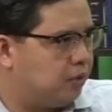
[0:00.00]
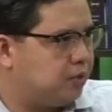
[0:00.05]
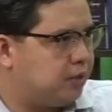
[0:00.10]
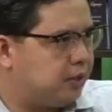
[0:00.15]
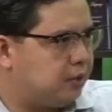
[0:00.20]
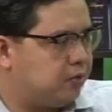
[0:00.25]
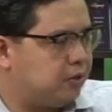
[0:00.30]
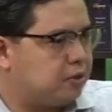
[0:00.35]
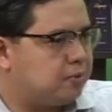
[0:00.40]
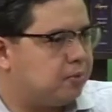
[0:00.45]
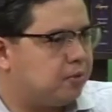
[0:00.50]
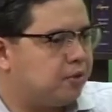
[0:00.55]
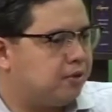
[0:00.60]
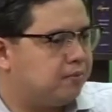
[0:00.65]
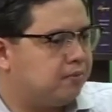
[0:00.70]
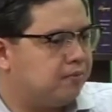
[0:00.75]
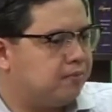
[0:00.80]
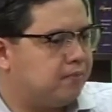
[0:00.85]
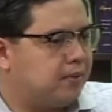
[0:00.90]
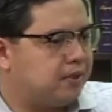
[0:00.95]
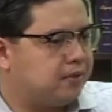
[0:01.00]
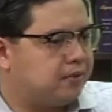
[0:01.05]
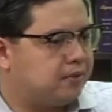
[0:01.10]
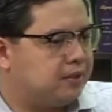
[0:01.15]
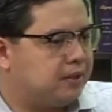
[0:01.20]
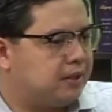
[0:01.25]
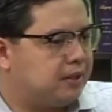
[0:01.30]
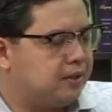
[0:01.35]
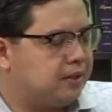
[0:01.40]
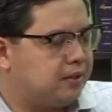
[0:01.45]
try to explore better
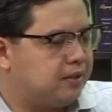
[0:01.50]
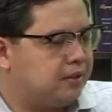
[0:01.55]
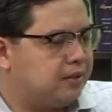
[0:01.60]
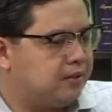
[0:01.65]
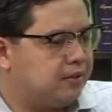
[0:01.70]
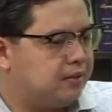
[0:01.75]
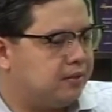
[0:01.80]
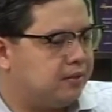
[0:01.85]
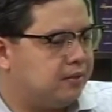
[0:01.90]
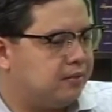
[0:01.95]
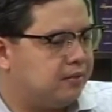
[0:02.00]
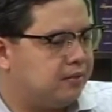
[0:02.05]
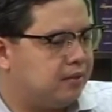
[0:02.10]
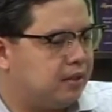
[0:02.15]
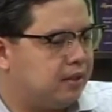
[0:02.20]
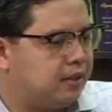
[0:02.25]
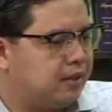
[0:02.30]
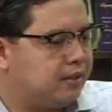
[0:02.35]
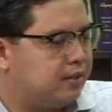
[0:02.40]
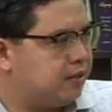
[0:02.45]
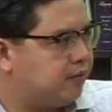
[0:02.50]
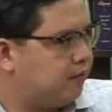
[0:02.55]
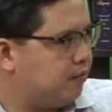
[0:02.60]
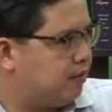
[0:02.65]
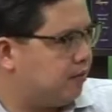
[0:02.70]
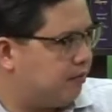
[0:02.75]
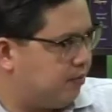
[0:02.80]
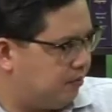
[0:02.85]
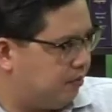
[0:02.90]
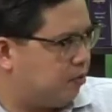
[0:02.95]
the area of
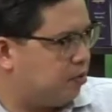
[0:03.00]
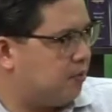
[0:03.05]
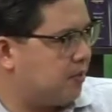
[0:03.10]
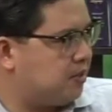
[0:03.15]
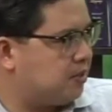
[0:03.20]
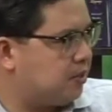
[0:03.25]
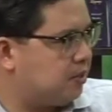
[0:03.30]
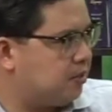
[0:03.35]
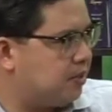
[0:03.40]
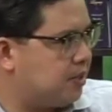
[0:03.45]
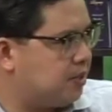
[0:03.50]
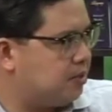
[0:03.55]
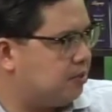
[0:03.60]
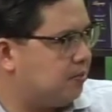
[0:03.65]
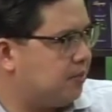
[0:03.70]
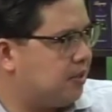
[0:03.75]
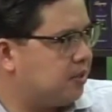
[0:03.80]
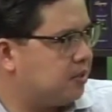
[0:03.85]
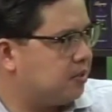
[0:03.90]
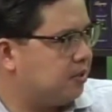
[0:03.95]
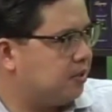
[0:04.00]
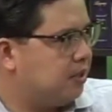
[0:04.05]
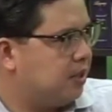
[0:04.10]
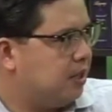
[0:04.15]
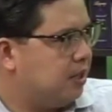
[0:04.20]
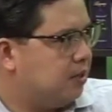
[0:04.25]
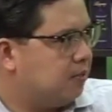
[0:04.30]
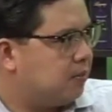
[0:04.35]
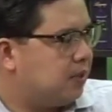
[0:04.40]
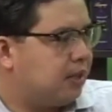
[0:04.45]
the domestic threats you mentioned.
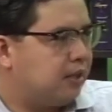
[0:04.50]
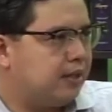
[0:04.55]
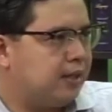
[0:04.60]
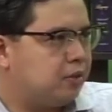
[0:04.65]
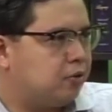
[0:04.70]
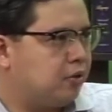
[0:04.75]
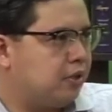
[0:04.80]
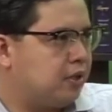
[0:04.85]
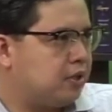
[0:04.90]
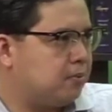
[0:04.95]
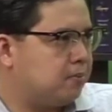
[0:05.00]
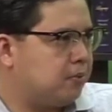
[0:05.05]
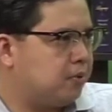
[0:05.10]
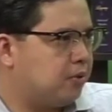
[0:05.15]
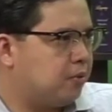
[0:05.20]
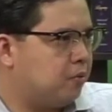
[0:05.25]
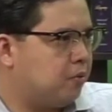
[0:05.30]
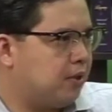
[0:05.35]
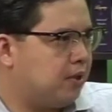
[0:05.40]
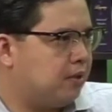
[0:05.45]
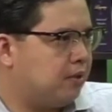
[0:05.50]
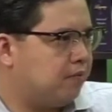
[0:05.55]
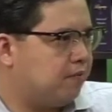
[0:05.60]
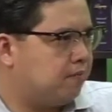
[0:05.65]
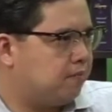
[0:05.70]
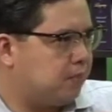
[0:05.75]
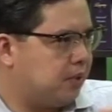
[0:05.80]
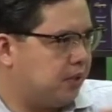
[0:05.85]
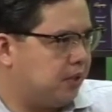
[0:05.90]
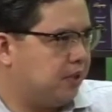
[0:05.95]
Yes. But I'd like to explore one
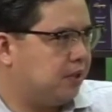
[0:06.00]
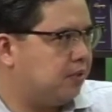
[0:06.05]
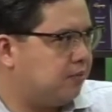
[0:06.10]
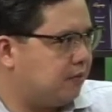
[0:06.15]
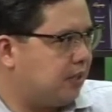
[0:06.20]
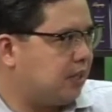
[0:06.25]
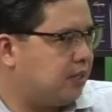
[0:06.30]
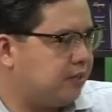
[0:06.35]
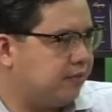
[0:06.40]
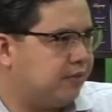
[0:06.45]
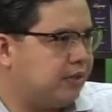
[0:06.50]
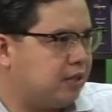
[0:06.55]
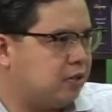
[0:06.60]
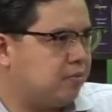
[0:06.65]
particular facet of that